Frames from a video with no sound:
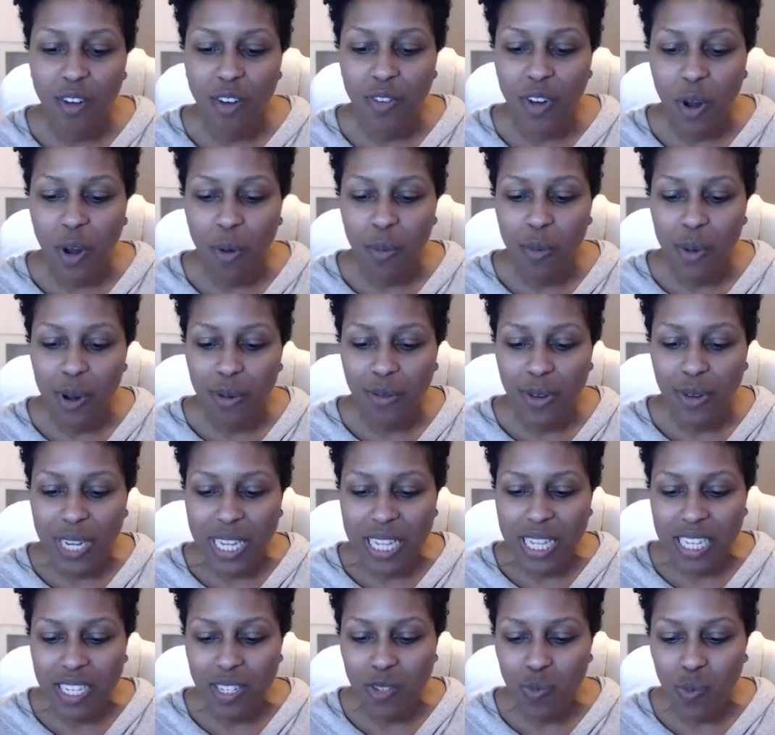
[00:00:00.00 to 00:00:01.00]
And I want to read
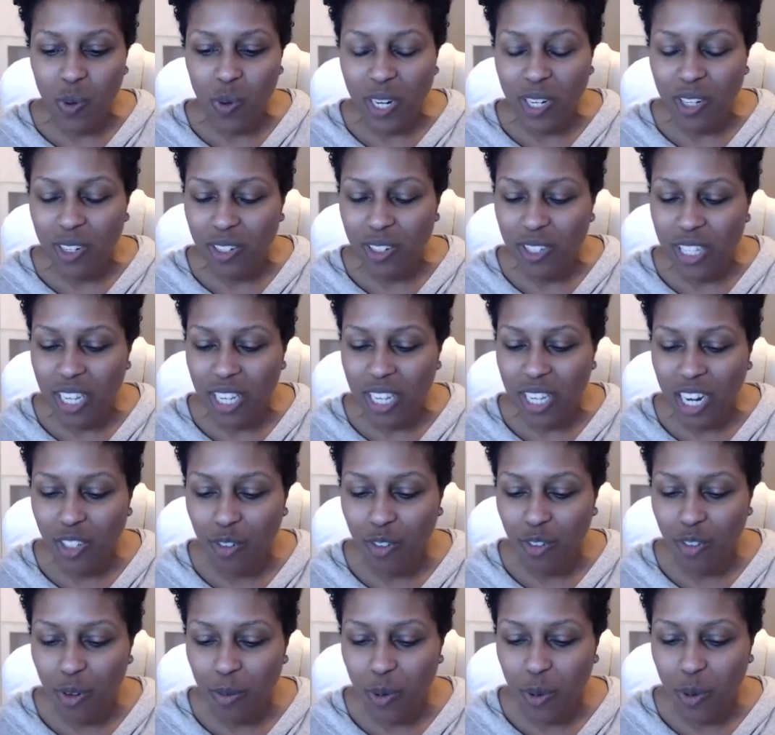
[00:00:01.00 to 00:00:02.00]
this one little
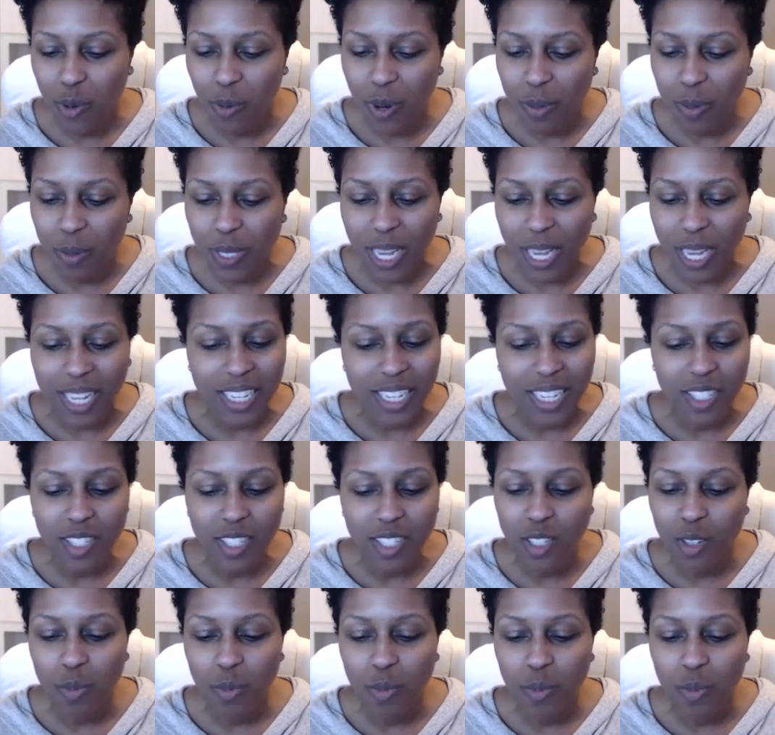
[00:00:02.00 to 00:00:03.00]
section from your website that
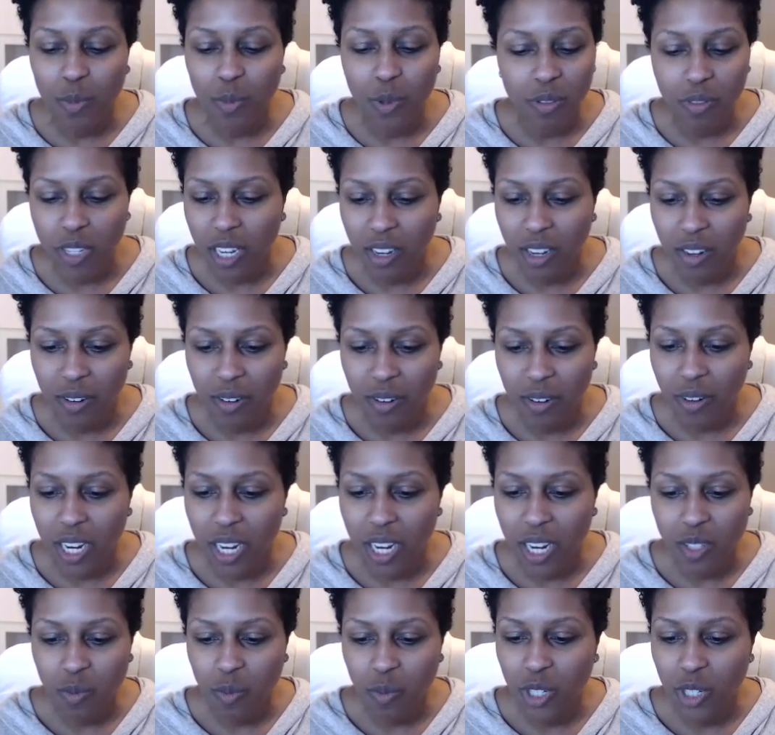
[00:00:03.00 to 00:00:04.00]
so beautifully
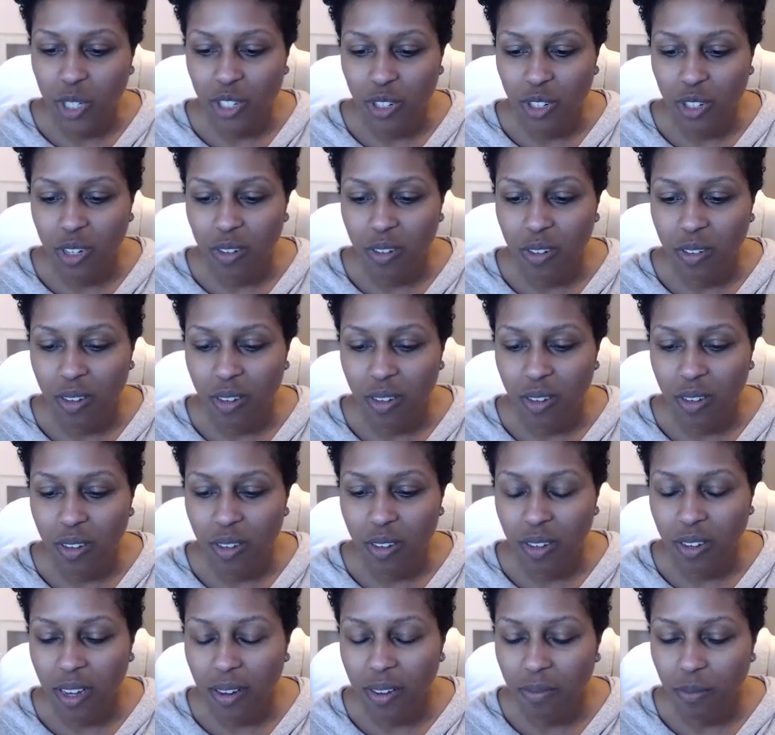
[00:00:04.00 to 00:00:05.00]
iterates what
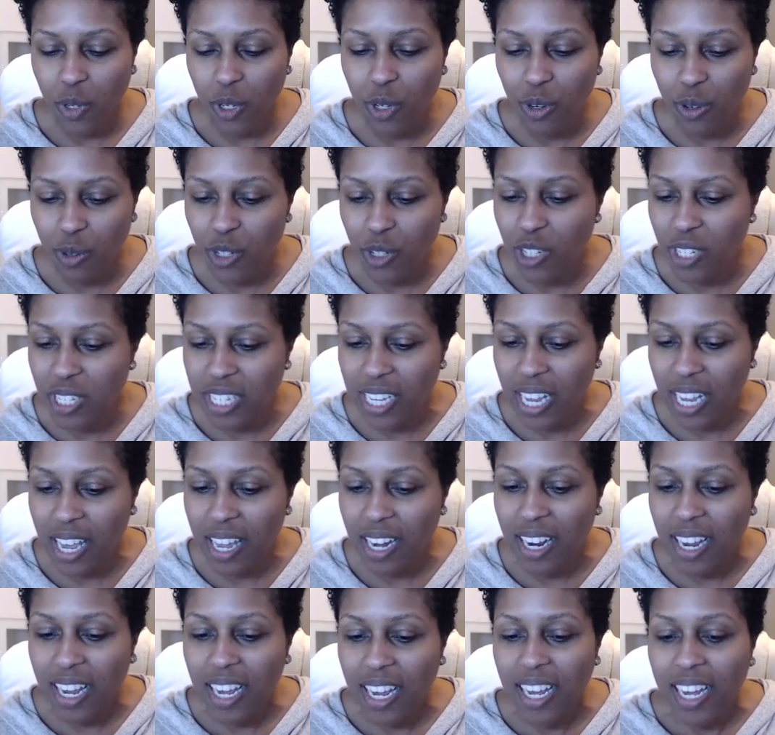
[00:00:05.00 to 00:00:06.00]
you just
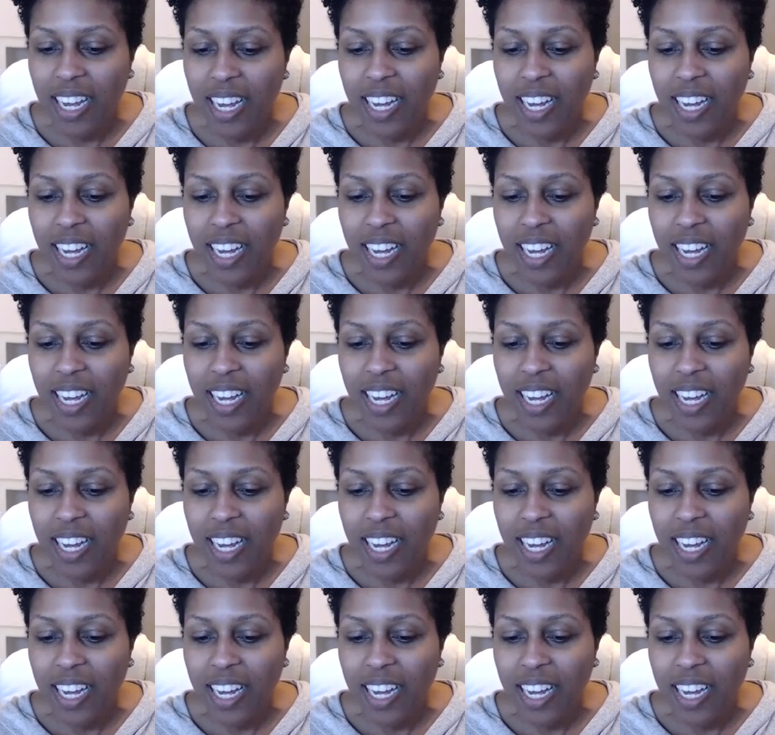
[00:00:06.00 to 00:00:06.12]
said.